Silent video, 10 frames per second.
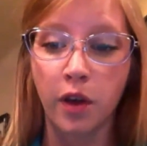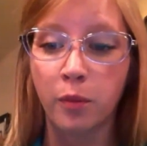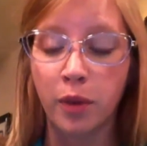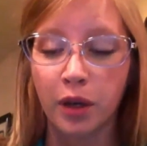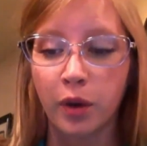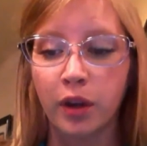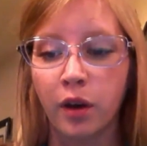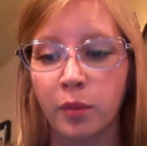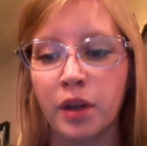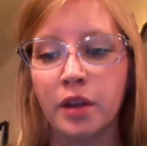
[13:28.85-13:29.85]
other Bitcoin
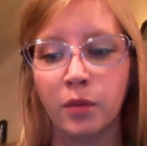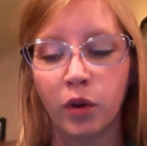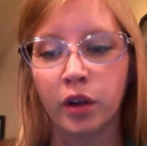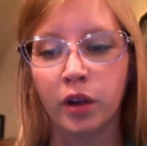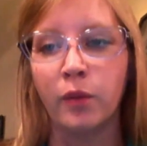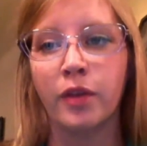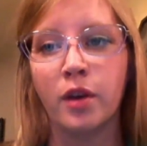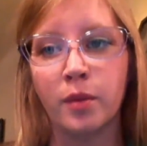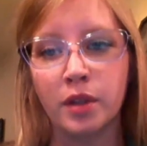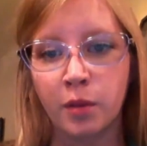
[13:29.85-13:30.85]
companies and working with
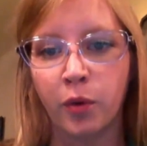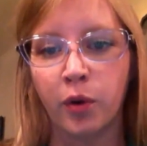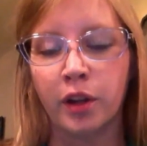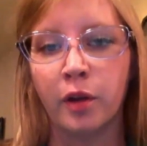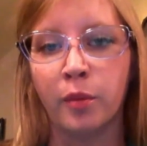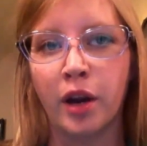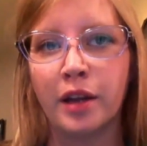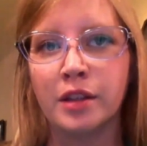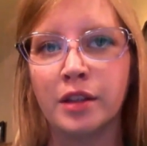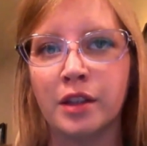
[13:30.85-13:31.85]
them and supporting their
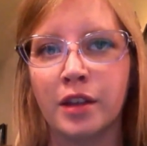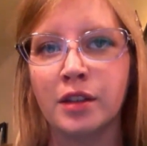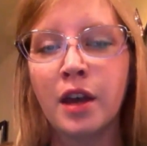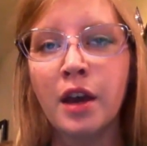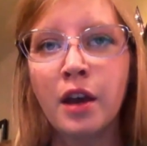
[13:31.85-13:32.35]
brands, because